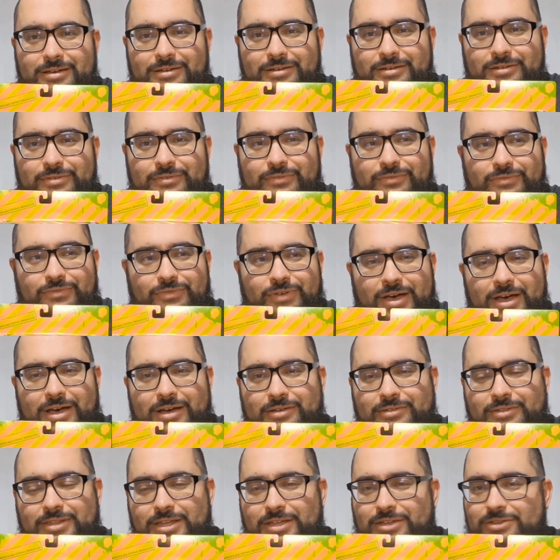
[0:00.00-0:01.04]
of
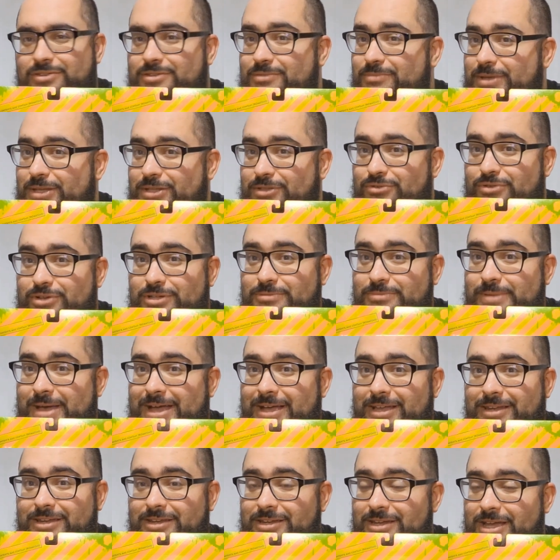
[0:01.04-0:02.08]
how they used to make toys
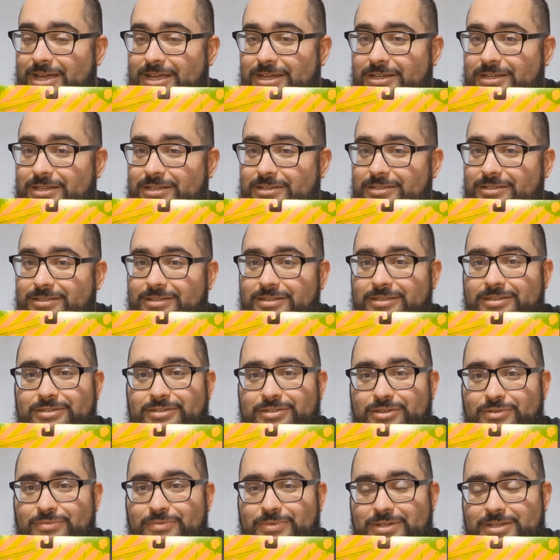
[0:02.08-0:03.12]
back in the 90s.
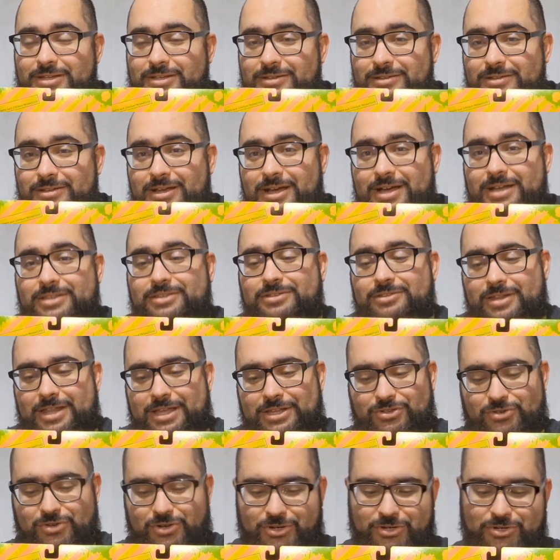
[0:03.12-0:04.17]
So when I saw
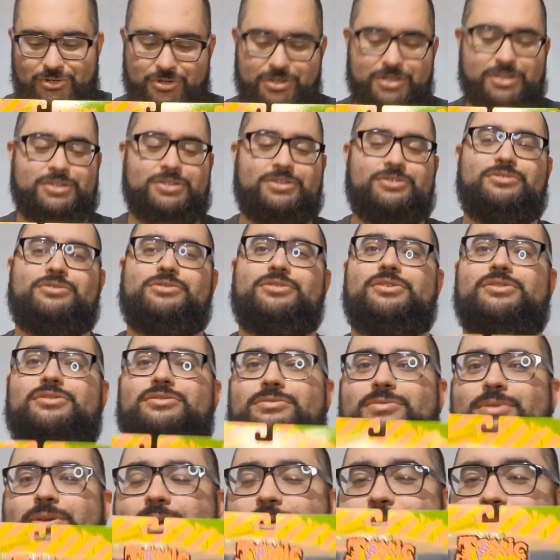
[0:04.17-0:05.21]
that Trick or Treat
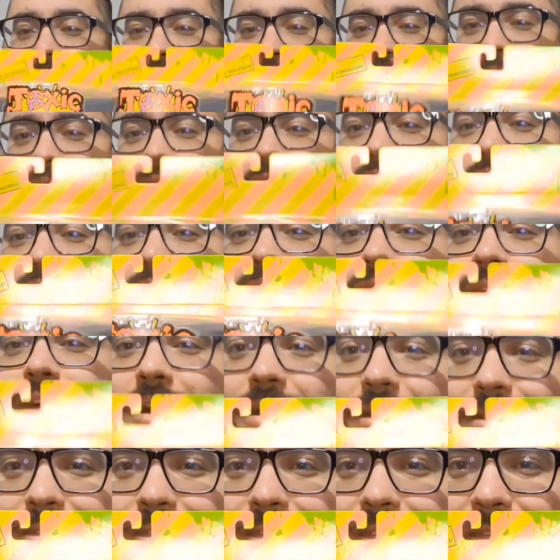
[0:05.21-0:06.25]
Studios were coming out with their own
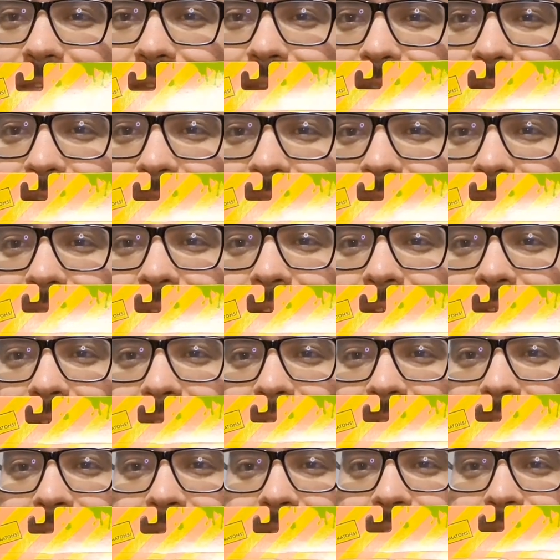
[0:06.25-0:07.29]
Toxie,
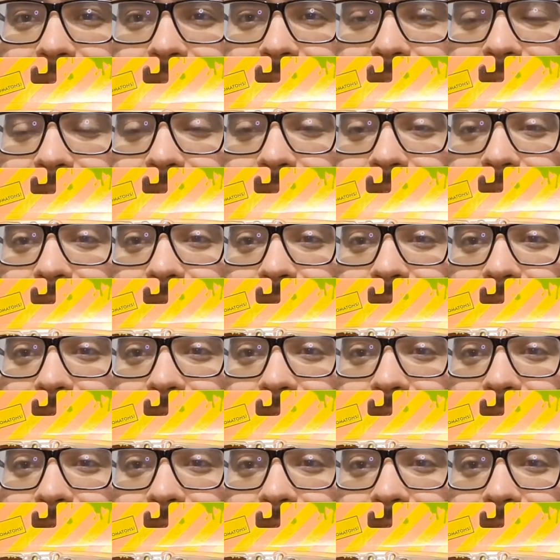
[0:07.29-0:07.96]
I